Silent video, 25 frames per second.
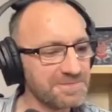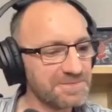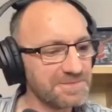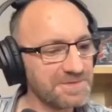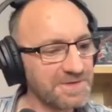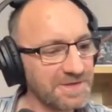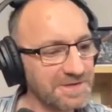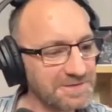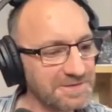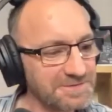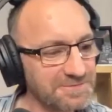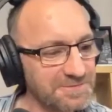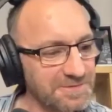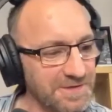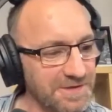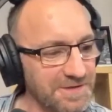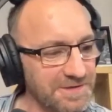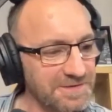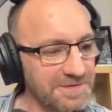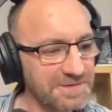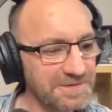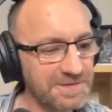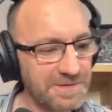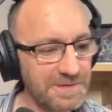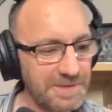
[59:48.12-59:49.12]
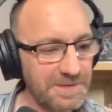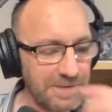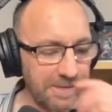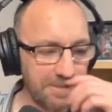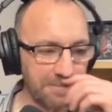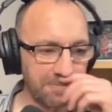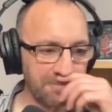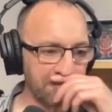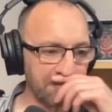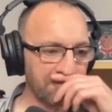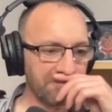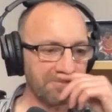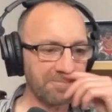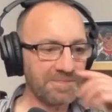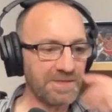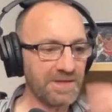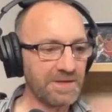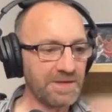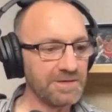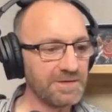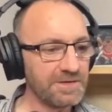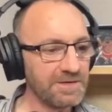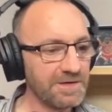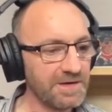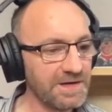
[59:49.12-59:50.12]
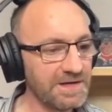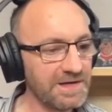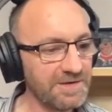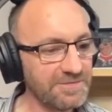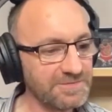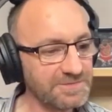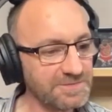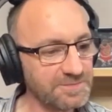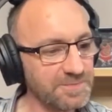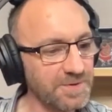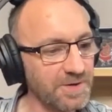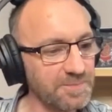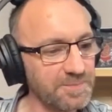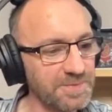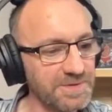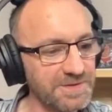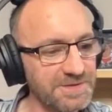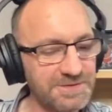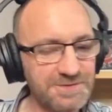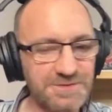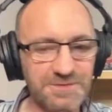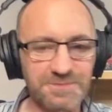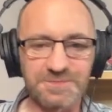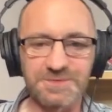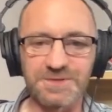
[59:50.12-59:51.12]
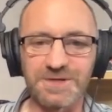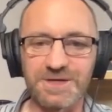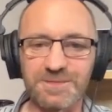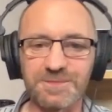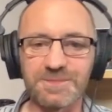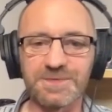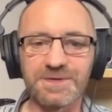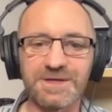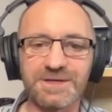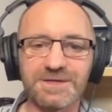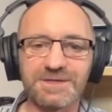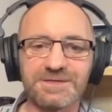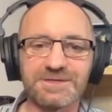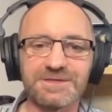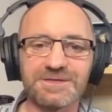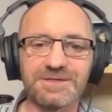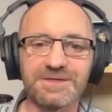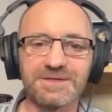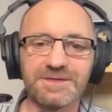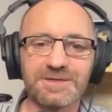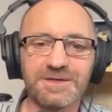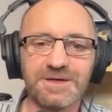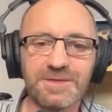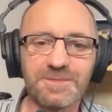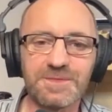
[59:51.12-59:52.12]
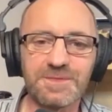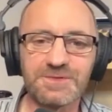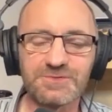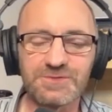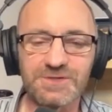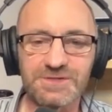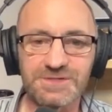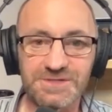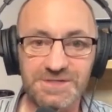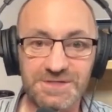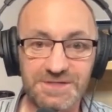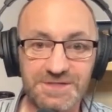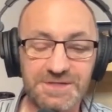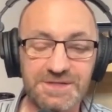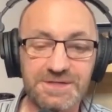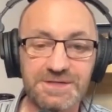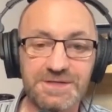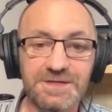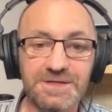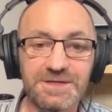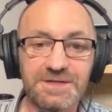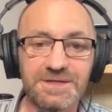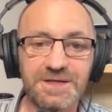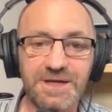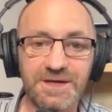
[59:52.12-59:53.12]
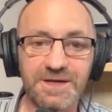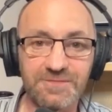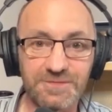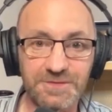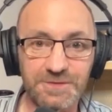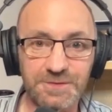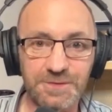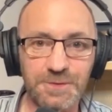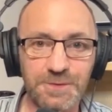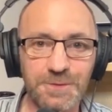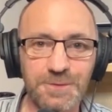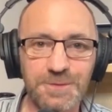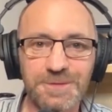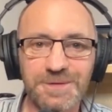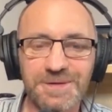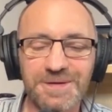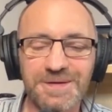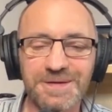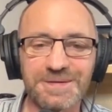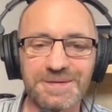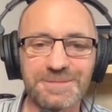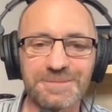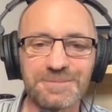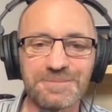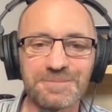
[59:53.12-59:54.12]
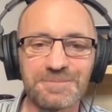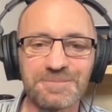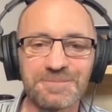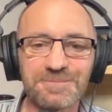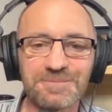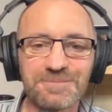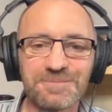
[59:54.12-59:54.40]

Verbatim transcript: Thanks for that. Um, I'll have to pop in sometime, and uh, I'm interested in in having a go. Um,